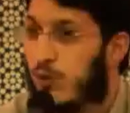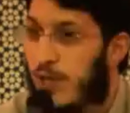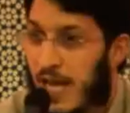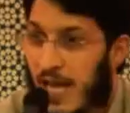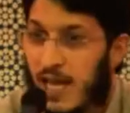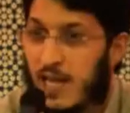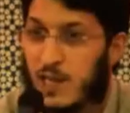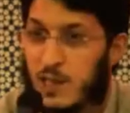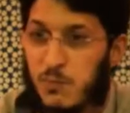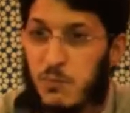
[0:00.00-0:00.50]

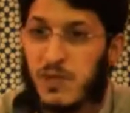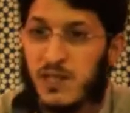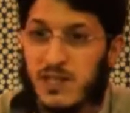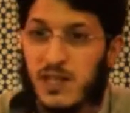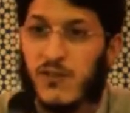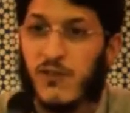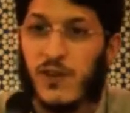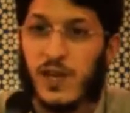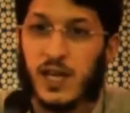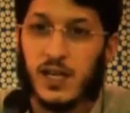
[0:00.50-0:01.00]
Today
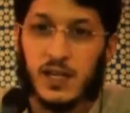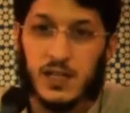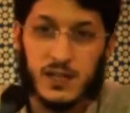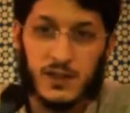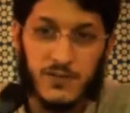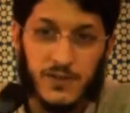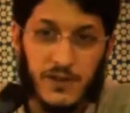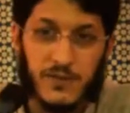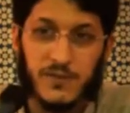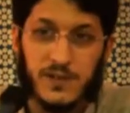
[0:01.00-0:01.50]
specifically,
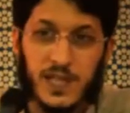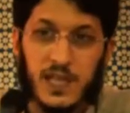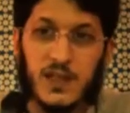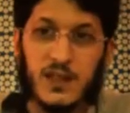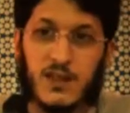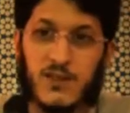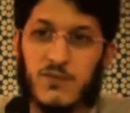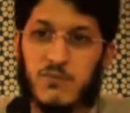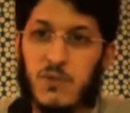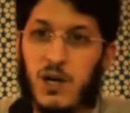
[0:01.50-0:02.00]
the
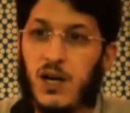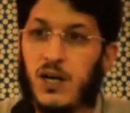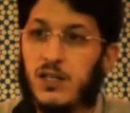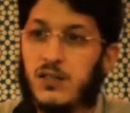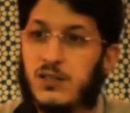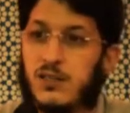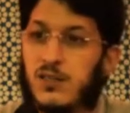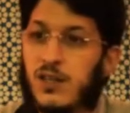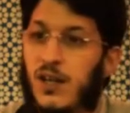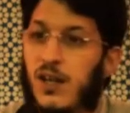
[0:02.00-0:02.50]
15th of
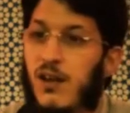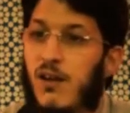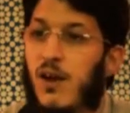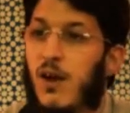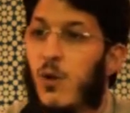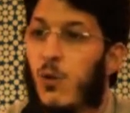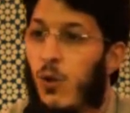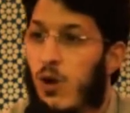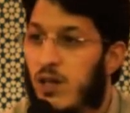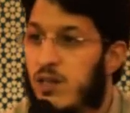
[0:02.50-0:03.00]
March,
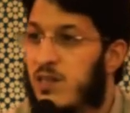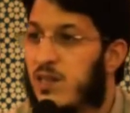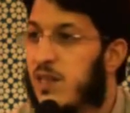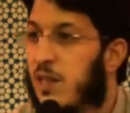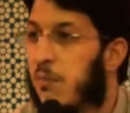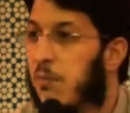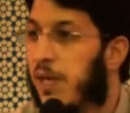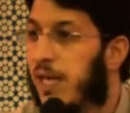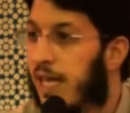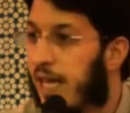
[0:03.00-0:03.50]

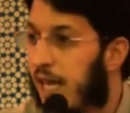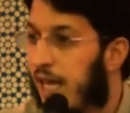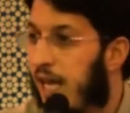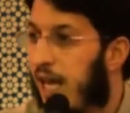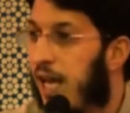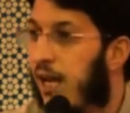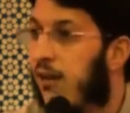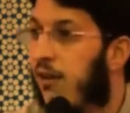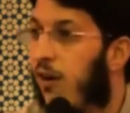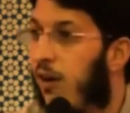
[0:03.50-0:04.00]
was the
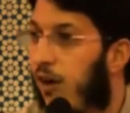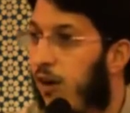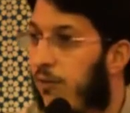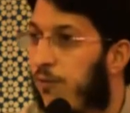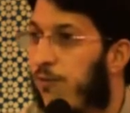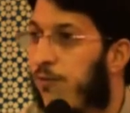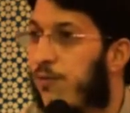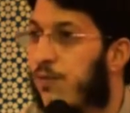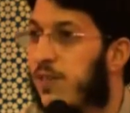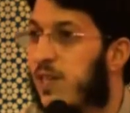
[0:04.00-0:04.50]
beginning
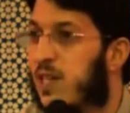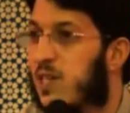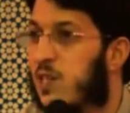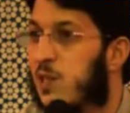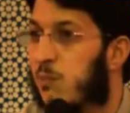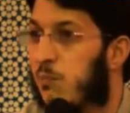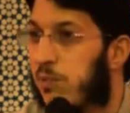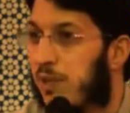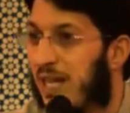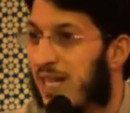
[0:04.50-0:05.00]
of
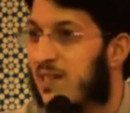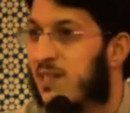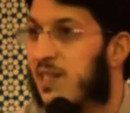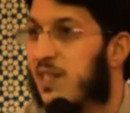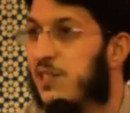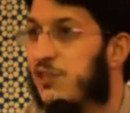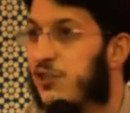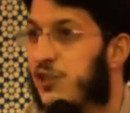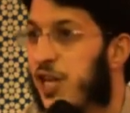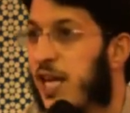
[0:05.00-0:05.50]
this
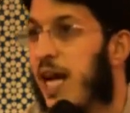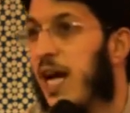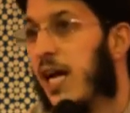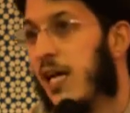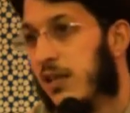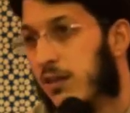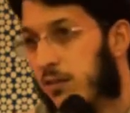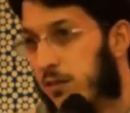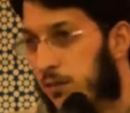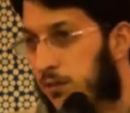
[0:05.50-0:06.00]
blessed
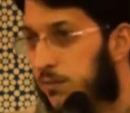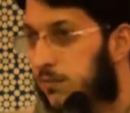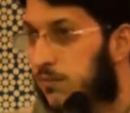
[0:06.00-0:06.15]
jihad.